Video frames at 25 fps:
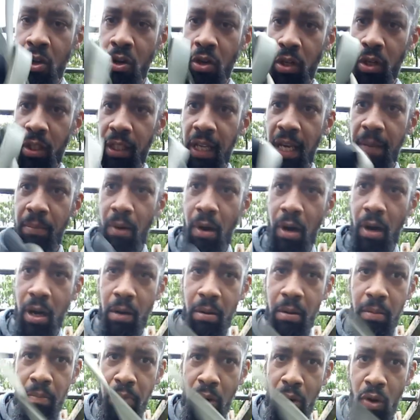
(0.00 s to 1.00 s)
hook that
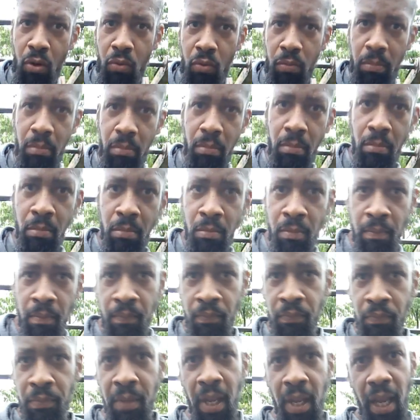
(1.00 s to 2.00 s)
bar, boom.
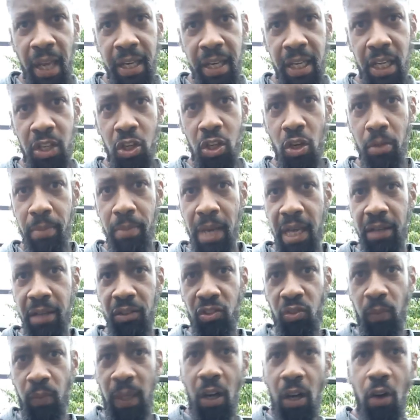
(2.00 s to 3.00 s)
And then you'll be able
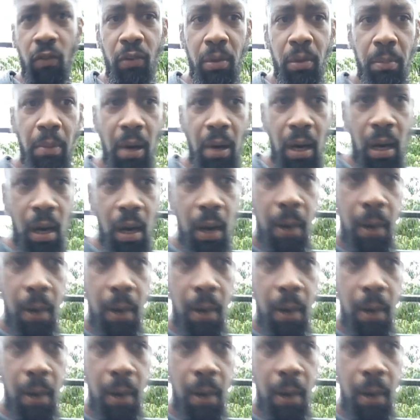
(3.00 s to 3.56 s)
to swing over the bar.